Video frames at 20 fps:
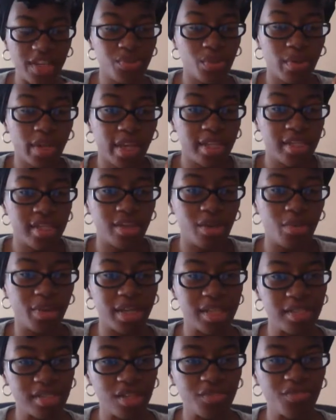That's what I tell
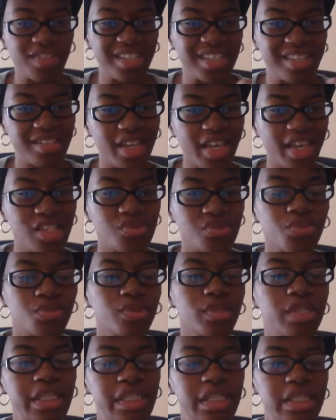myself. Is sex
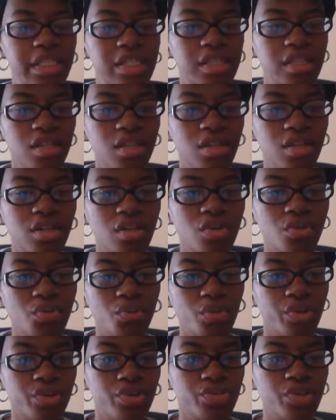really
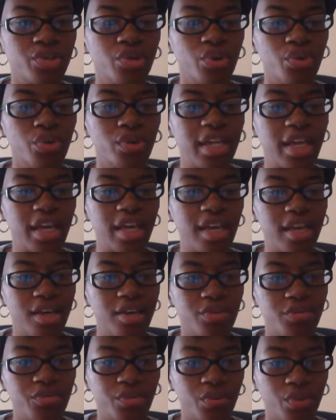worth going to
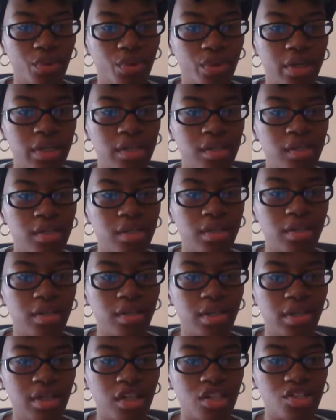hell for?
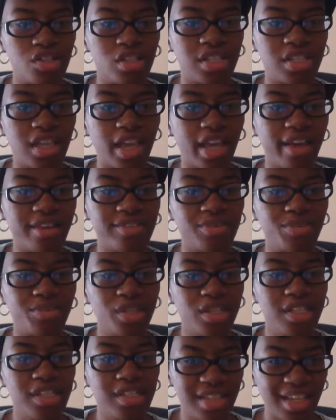Just to have some
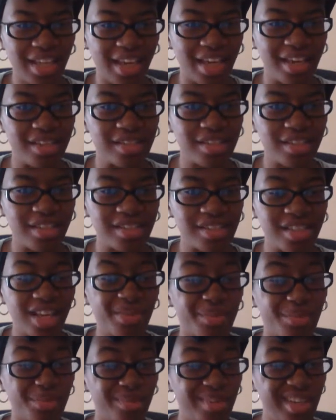good sex. Is
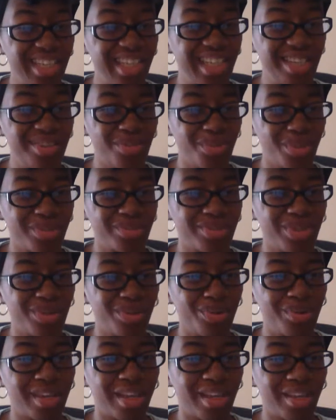that really worth
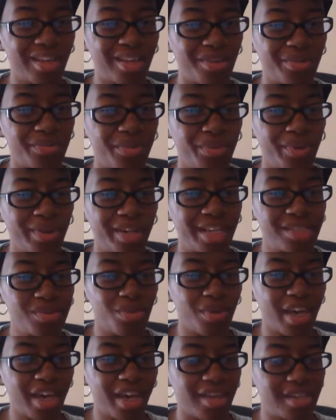going to hell for? That's
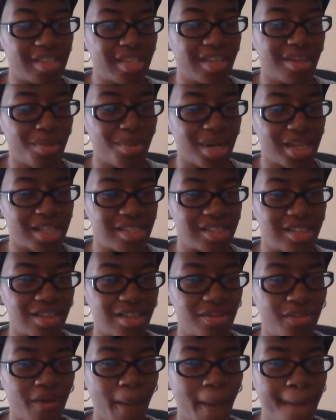what I had to tell
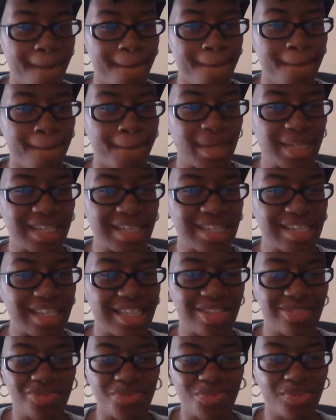myself. Because
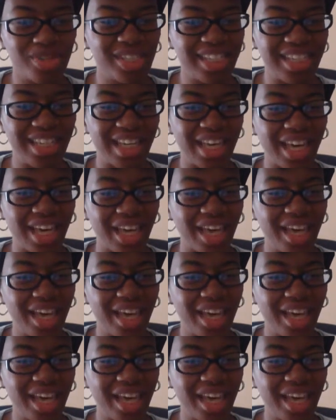it's really not.